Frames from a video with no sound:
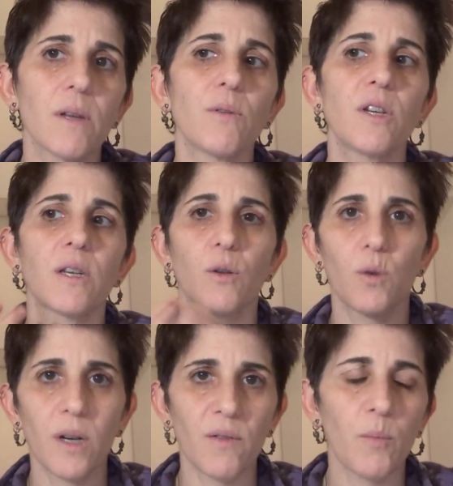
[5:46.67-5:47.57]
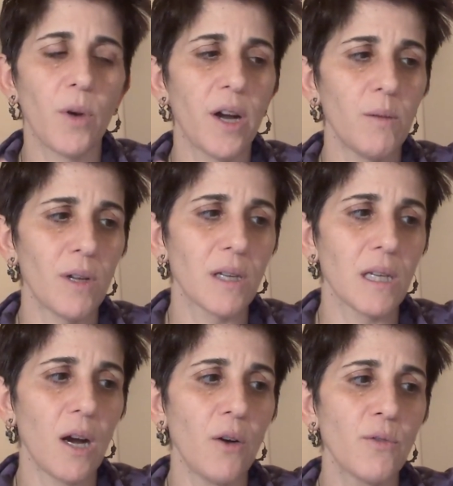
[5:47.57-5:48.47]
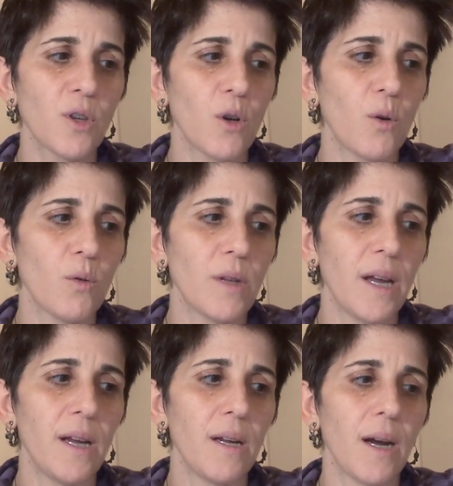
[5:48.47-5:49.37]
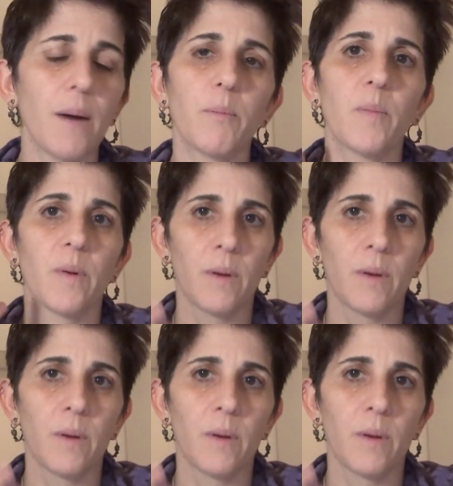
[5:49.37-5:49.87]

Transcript: the restorative embodiment self. So they up